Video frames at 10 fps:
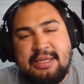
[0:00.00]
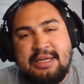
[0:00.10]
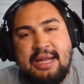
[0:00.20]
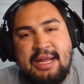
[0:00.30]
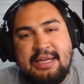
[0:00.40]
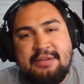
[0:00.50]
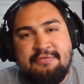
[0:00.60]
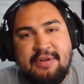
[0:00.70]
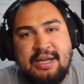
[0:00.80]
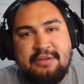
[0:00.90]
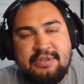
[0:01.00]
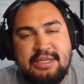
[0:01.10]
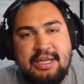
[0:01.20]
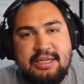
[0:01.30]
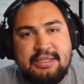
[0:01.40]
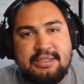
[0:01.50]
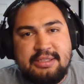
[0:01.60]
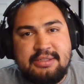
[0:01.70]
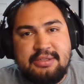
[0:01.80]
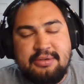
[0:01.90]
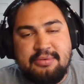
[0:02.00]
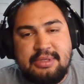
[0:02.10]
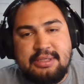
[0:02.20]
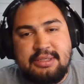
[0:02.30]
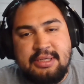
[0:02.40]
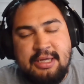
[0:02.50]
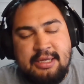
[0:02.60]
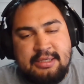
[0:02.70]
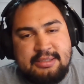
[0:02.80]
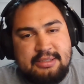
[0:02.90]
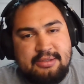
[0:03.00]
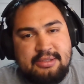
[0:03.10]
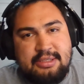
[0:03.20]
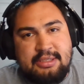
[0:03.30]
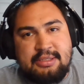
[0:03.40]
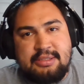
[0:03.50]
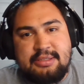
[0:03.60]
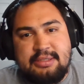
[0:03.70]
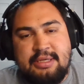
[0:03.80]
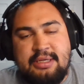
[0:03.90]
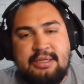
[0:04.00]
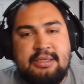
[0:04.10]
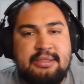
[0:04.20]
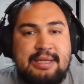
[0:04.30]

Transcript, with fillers: a 95 to 96 degree Celsius uh,